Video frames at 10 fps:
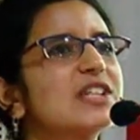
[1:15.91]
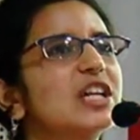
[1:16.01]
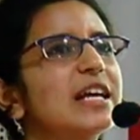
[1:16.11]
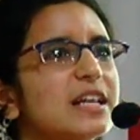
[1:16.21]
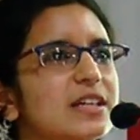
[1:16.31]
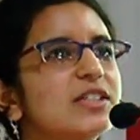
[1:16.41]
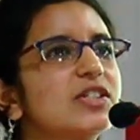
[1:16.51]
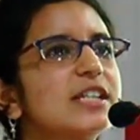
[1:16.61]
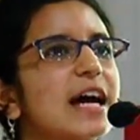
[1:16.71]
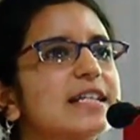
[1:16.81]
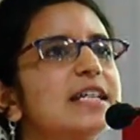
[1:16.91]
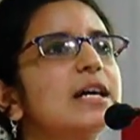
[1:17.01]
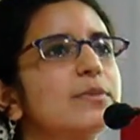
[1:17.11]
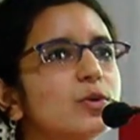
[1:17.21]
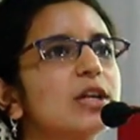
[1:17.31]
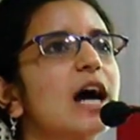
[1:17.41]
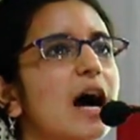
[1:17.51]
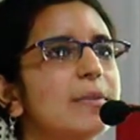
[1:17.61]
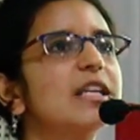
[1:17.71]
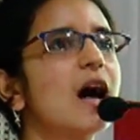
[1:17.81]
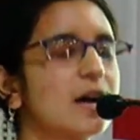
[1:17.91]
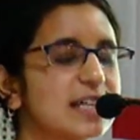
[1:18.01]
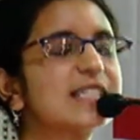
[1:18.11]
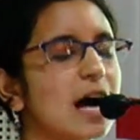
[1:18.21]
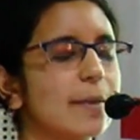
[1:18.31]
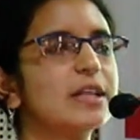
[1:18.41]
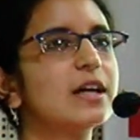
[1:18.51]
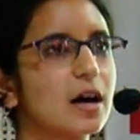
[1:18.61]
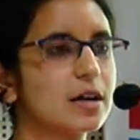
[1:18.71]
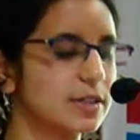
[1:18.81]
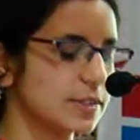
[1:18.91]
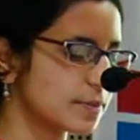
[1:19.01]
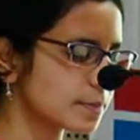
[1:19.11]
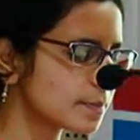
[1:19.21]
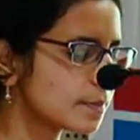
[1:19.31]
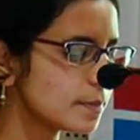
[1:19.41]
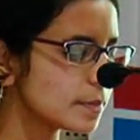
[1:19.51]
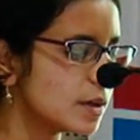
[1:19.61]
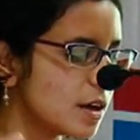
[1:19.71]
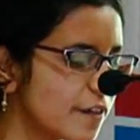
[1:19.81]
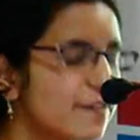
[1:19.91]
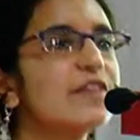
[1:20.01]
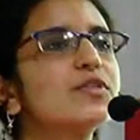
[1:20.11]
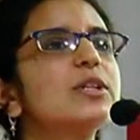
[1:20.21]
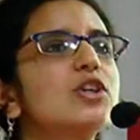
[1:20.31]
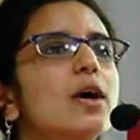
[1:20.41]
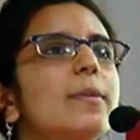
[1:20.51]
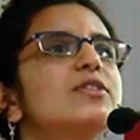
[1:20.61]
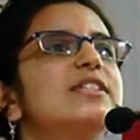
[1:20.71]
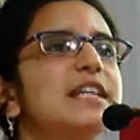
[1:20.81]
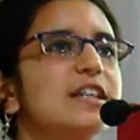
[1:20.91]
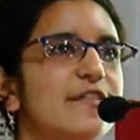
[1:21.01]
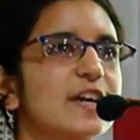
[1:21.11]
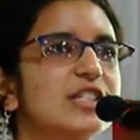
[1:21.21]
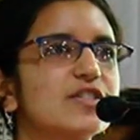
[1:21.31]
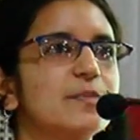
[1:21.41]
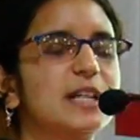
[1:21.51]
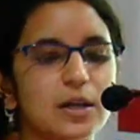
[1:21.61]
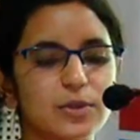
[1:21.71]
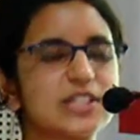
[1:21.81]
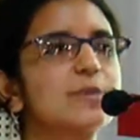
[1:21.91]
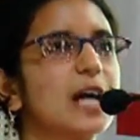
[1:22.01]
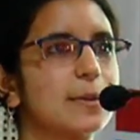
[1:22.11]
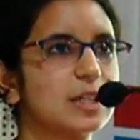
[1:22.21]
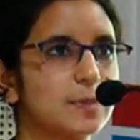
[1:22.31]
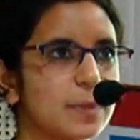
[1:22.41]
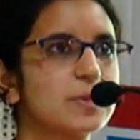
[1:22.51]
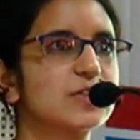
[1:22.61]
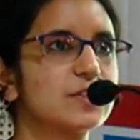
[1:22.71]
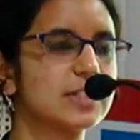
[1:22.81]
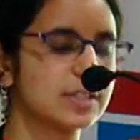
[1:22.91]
in Indian society communal disharmony occurs. Fifth, we talk about the significance of media, which is the primary purpose of this